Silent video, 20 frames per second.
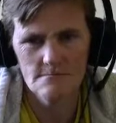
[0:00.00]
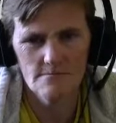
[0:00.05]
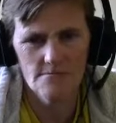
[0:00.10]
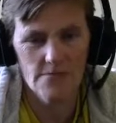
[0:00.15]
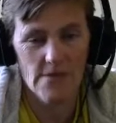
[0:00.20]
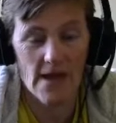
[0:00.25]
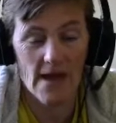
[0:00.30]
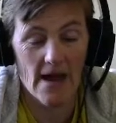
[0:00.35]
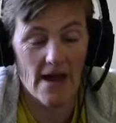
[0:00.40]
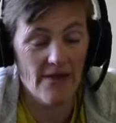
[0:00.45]

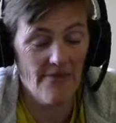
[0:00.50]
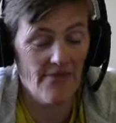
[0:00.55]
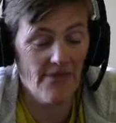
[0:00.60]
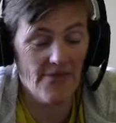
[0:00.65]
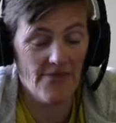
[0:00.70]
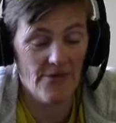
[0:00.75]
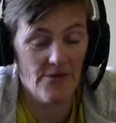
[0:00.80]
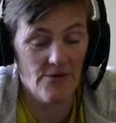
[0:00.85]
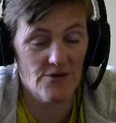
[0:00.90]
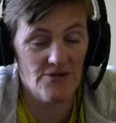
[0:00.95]
Yeah, I thought
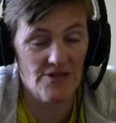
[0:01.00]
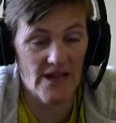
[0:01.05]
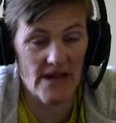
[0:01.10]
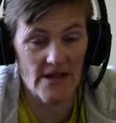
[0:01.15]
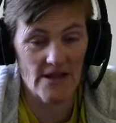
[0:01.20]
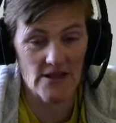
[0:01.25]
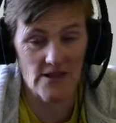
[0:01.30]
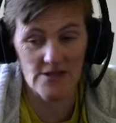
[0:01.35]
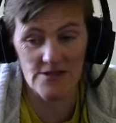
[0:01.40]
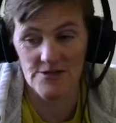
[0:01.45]
there was
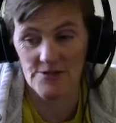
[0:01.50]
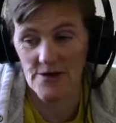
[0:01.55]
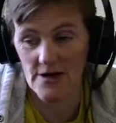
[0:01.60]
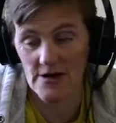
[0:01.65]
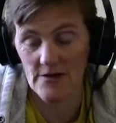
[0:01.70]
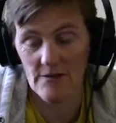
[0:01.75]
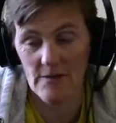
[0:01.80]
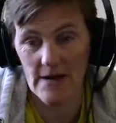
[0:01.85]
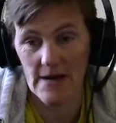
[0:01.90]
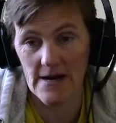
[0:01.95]
aliens right
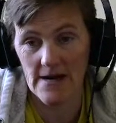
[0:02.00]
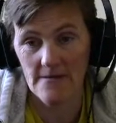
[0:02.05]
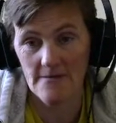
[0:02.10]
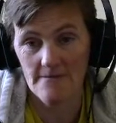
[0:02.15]
away.